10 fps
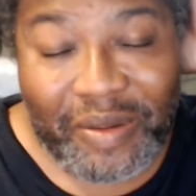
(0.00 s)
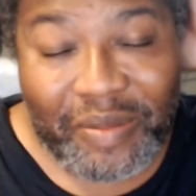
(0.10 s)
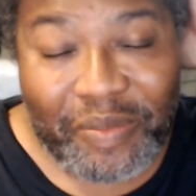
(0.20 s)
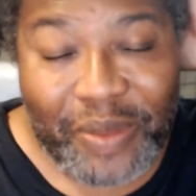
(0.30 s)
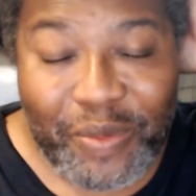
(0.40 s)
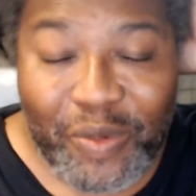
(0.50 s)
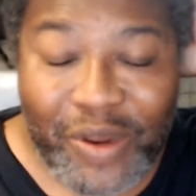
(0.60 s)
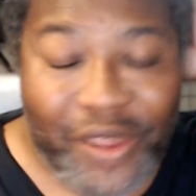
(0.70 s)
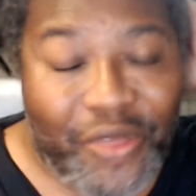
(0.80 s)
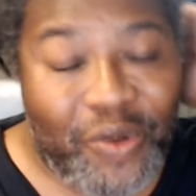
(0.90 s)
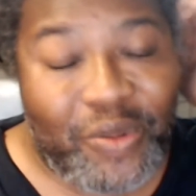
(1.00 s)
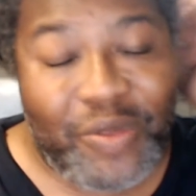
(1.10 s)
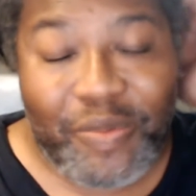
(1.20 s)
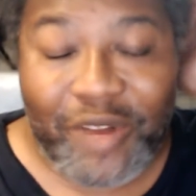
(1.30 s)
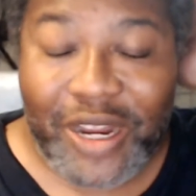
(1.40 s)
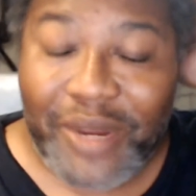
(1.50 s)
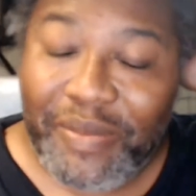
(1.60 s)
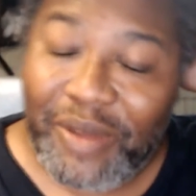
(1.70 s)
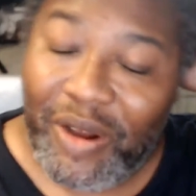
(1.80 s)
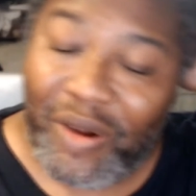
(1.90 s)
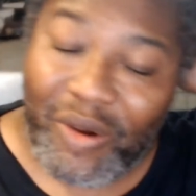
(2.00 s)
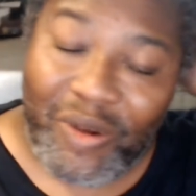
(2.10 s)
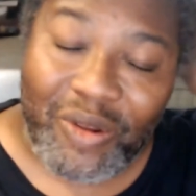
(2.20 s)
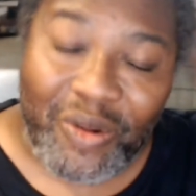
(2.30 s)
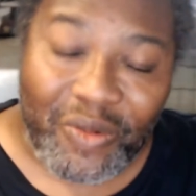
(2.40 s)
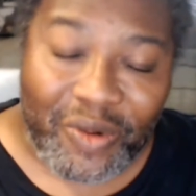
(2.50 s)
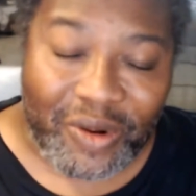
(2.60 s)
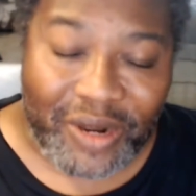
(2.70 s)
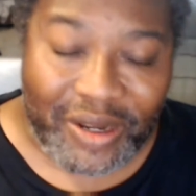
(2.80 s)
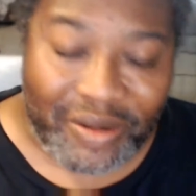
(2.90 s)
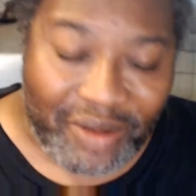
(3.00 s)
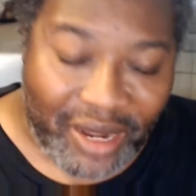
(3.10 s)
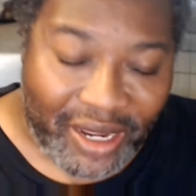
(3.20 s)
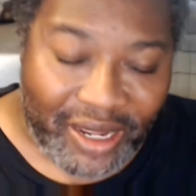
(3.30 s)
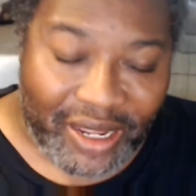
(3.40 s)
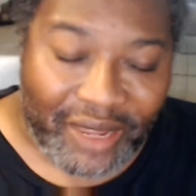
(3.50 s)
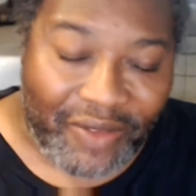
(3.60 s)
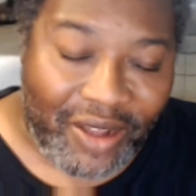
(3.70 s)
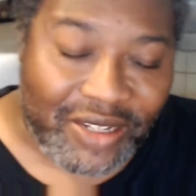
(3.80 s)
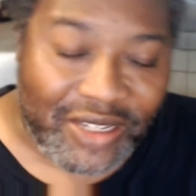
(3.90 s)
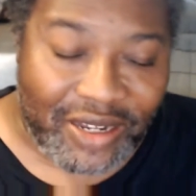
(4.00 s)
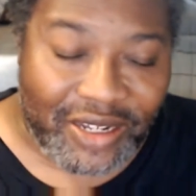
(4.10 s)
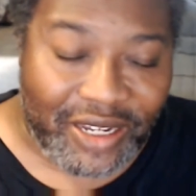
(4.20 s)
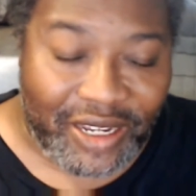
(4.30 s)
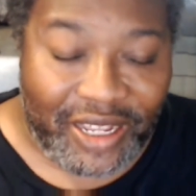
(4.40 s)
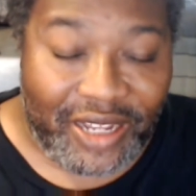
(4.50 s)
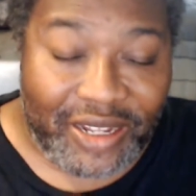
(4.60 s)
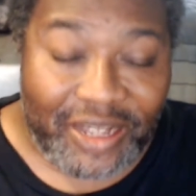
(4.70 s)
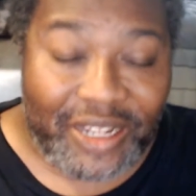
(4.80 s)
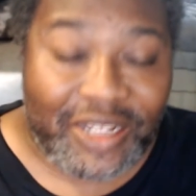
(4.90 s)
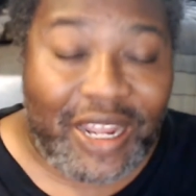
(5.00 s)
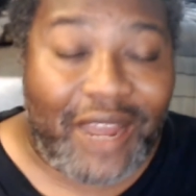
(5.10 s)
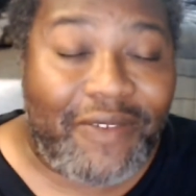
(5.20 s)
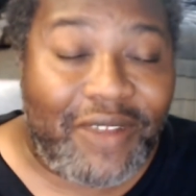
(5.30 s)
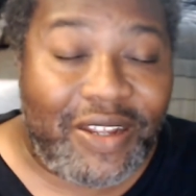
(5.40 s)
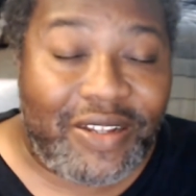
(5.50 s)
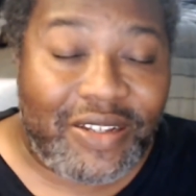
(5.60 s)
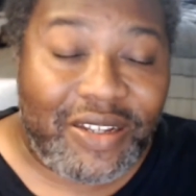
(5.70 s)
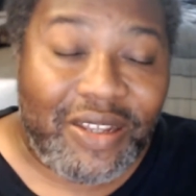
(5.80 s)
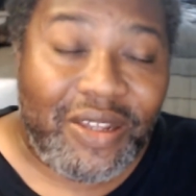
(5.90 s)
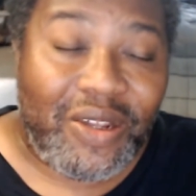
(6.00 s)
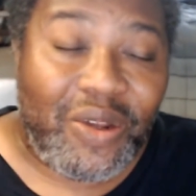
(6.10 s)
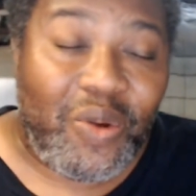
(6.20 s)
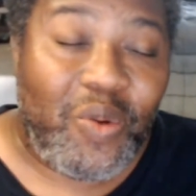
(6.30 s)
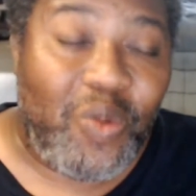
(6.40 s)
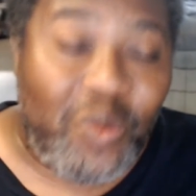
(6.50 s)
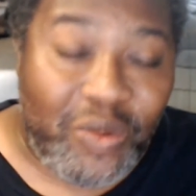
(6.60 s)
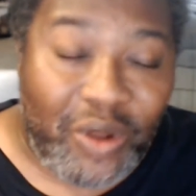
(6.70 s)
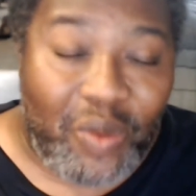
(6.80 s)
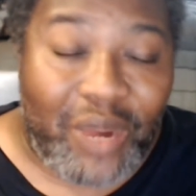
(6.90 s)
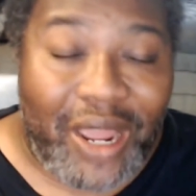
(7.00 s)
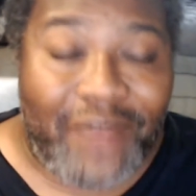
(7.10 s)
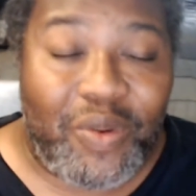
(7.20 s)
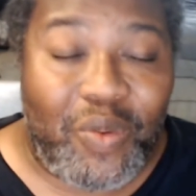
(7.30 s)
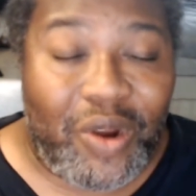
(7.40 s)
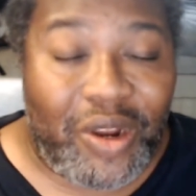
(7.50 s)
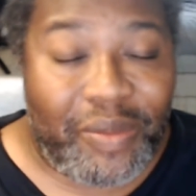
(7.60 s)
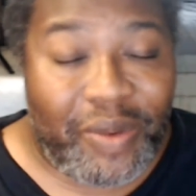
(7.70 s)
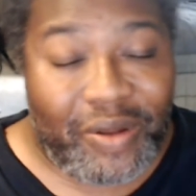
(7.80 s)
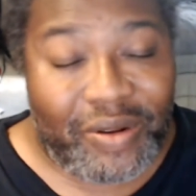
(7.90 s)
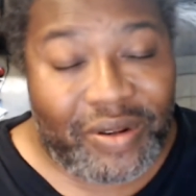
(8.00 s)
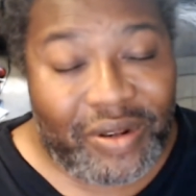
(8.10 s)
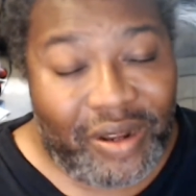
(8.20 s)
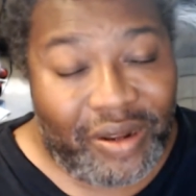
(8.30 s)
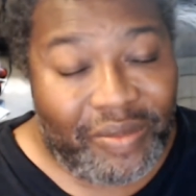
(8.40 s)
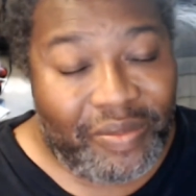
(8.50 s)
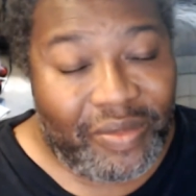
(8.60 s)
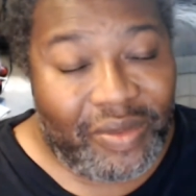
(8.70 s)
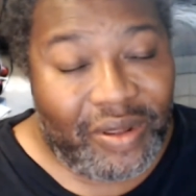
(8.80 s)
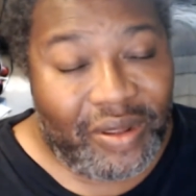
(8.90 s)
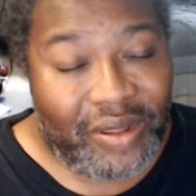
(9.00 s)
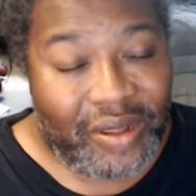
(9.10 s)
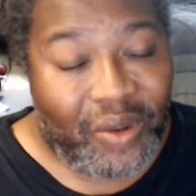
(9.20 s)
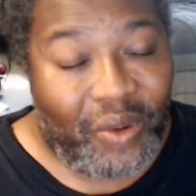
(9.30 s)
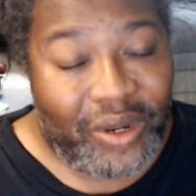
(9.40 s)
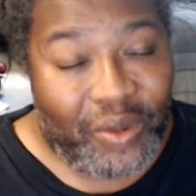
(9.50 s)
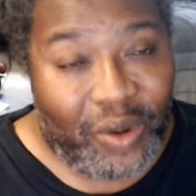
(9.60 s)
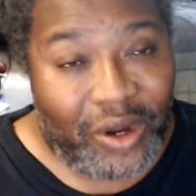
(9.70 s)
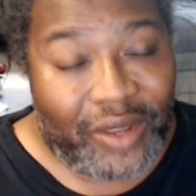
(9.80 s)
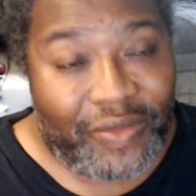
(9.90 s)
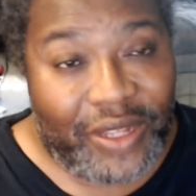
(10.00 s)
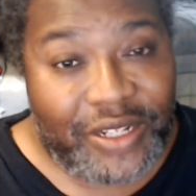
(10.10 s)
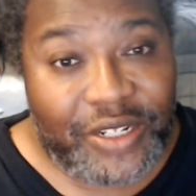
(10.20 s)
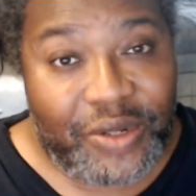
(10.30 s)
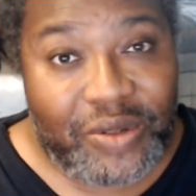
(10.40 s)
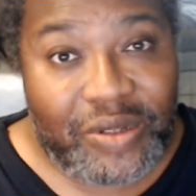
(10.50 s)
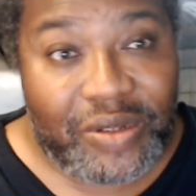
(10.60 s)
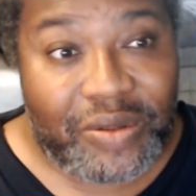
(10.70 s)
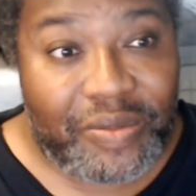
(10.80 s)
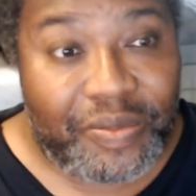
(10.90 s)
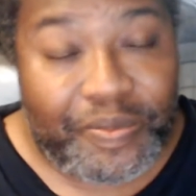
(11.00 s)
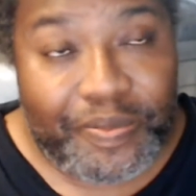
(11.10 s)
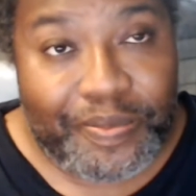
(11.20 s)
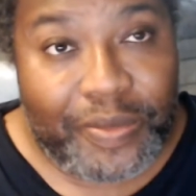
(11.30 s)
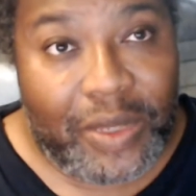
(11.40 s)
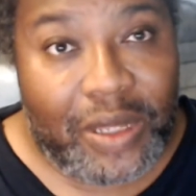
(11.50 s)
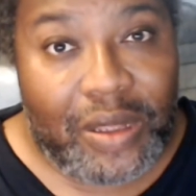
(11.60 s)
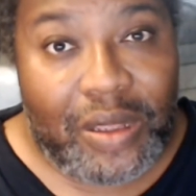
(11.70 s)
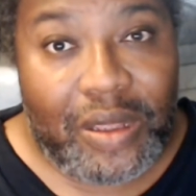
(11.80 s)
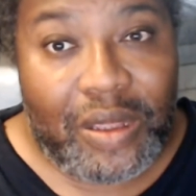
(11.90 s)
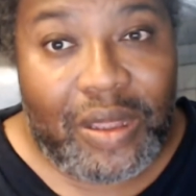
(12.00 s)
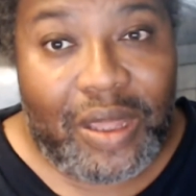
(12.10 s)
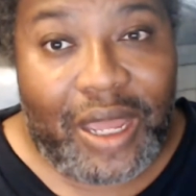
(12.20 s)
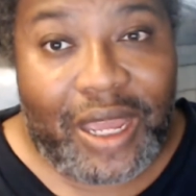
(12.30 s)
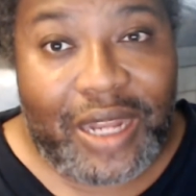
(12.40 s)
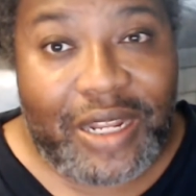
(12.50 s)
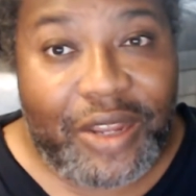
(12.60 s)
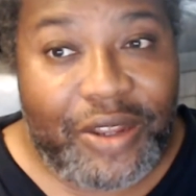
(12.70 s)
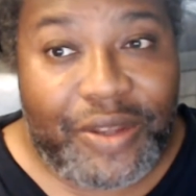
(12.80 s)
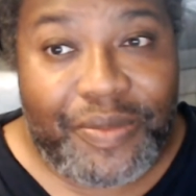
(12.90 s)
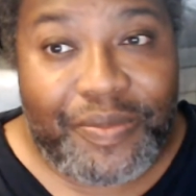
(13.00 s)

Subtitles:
people want to throw the blame all over and give hostility again to these athletes who don't have to worry about going to work if they choose. I gotta tell you,